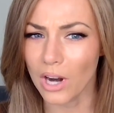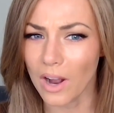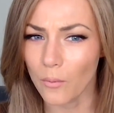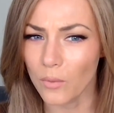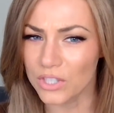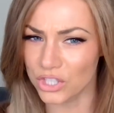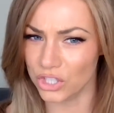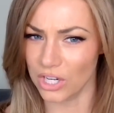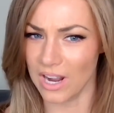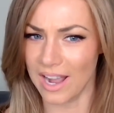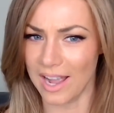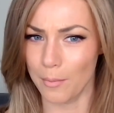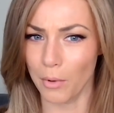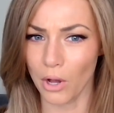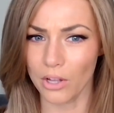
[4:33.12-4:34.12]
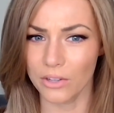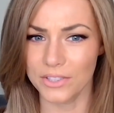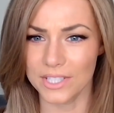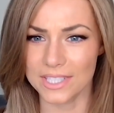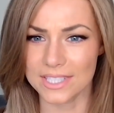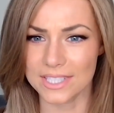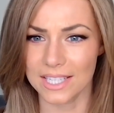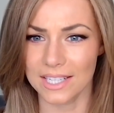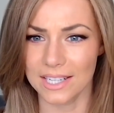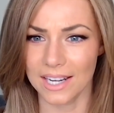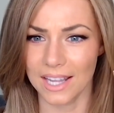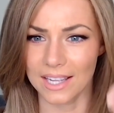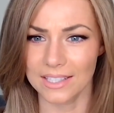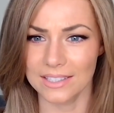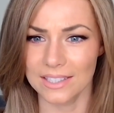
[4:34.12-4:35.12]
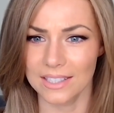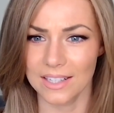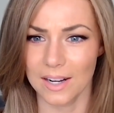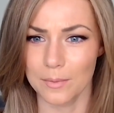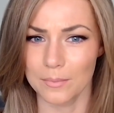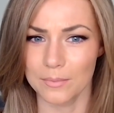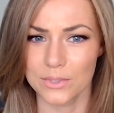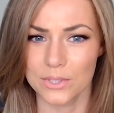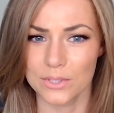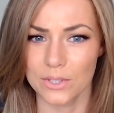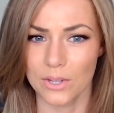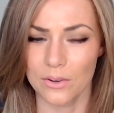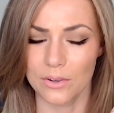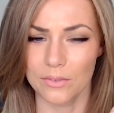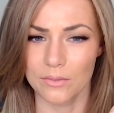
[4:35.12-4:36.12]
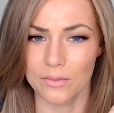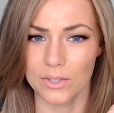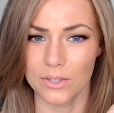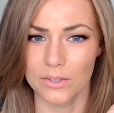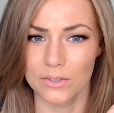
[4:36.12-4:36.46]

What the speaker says: was your eyeball disconnected? I'm so confused.